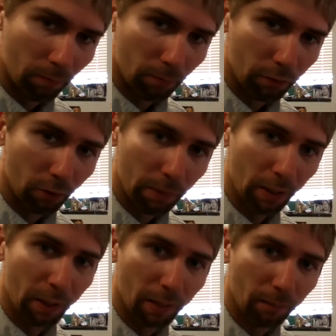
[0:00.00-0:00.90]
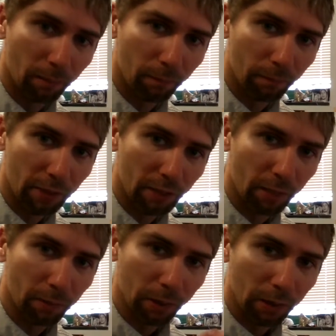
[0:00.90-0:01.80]
so the BLM veg
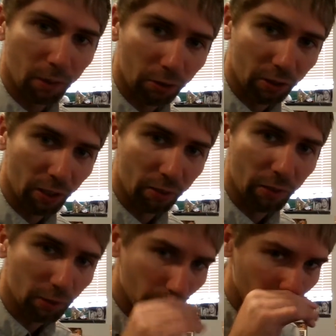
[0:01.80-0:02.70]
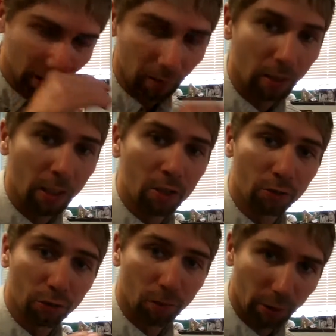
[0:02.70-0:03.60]
sampling and the NRCS veg sampling data. So
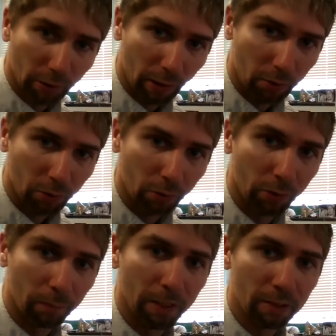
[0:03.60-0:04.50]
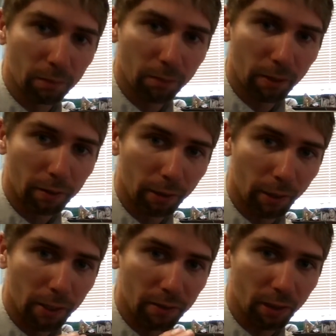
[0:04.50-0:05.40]
it's all been ground truth. They're basically building
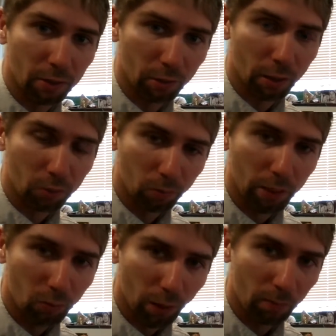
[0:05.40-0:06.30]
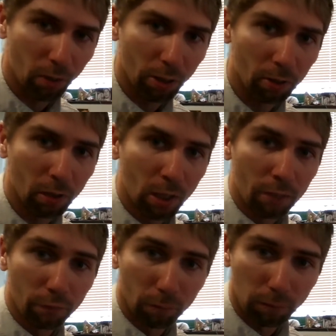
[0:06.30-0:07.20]
a sage grouse range-wide model
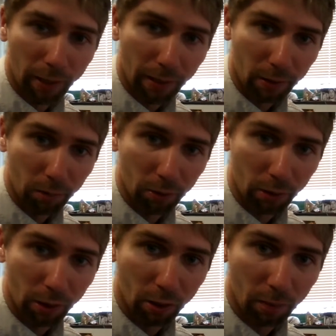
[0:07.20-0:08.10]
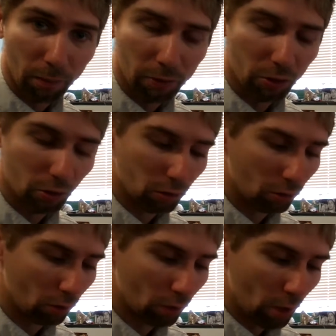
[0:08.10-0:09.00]
for plant community composition.
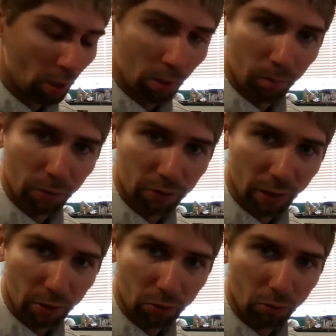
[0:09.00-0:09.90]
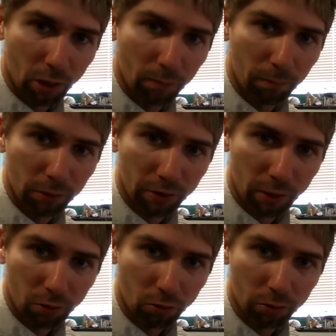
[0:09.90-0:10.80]
So percent shrub,
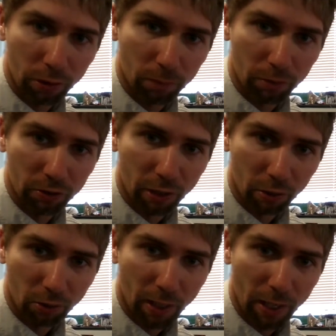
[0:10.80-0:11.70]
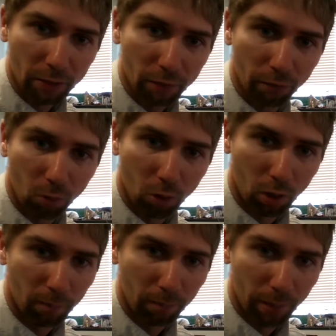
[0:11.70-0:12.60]
percent tree, percent grass for
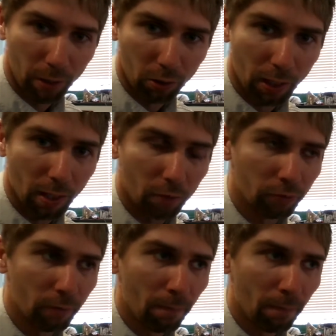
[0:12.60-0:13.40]
bare grounds.